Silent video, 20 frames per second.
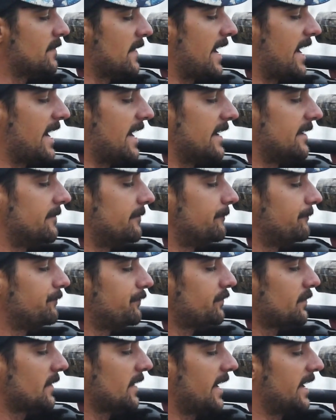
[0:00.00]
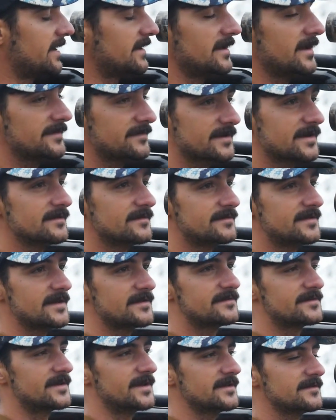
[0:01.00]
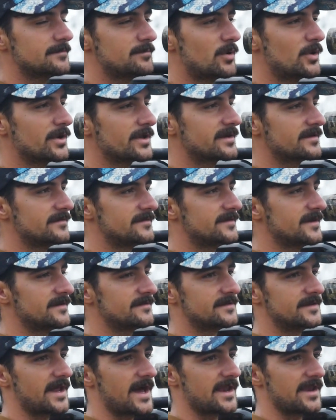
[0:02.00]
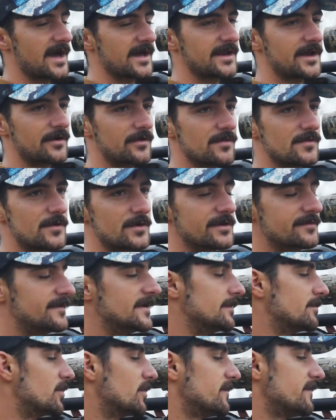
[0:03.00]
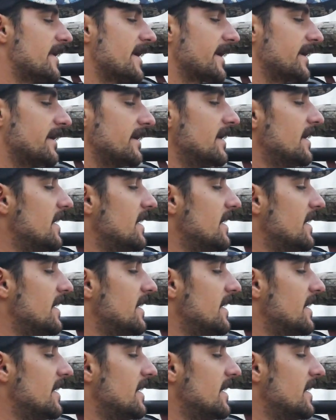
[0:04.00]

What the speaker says: and it's consistent. It's pretty consistent at 930 feet per second.